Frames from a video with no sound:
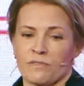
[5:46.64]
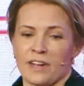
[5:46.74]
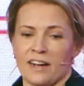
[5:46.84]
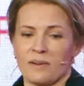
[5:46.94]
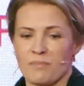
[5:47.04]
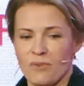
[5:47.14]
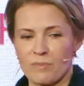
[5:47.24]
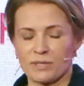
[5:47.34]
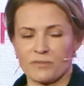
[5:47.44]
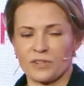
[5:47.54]
we are
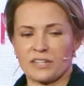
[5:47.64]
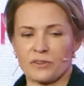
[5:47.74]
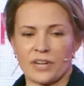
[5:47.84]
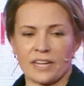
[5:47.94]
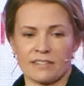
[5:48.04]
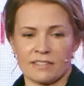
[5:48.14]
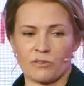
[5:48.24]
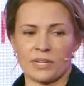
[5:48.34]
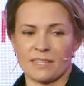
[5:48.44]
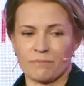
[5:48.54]
purposefully
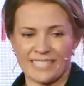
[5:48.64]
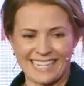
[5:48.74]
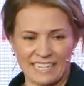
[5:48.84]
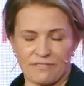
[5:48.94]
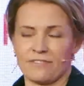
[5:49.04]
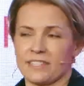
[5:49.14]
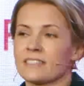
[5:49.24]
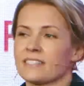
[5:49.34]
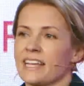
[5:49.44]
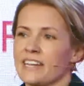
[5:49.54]
doing something
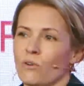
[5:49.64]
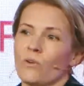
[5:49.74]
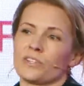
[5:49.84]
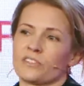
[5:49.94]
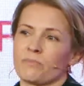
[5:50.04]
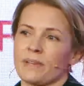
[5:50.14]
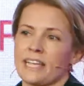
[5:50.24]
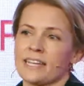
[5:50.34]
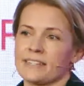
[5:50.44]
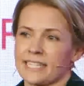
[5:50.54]
different in order to
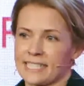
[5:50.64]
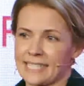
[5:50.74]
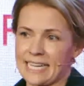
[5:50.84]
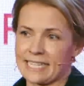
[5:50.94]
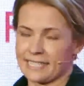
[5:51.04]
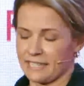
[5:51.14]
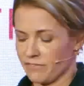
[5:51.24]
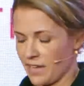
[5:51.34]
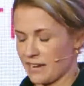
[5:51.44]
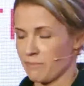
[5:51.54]
be
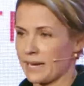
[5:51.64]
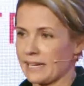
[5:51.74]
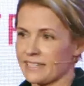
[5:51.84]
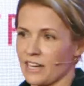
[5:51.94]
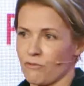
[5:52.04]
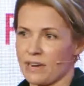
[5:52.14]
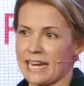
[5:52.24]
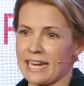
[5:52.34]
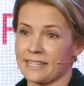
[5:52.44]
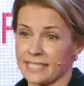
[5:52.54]
distinctive and build a
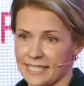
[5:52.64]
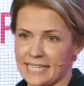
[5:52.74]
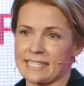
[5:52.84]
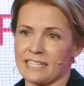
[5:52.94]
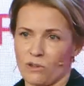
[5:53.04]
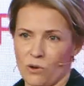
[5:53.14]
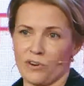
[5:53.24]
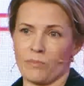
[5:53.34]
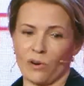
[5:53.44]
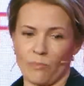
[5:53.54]
really distinctive,
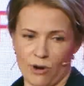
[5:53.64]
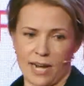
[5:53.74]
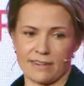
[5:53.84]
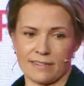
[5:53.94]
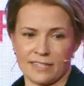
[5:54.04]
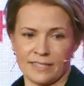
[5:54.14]
ownable brand.